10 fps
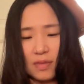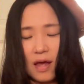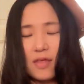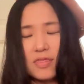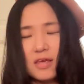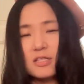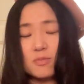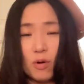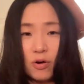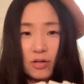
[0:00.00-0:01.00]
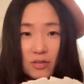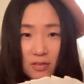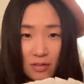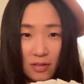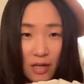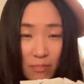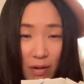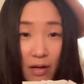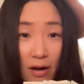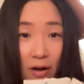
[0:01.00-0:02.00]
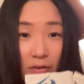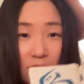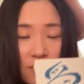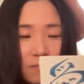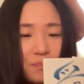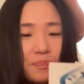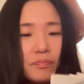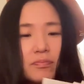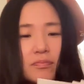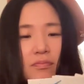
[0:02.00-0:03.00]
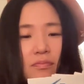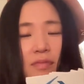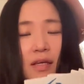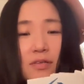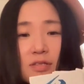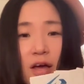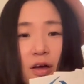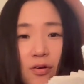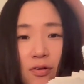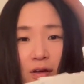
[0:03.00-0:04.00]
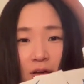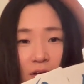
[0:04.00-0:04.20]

at this point in my life. So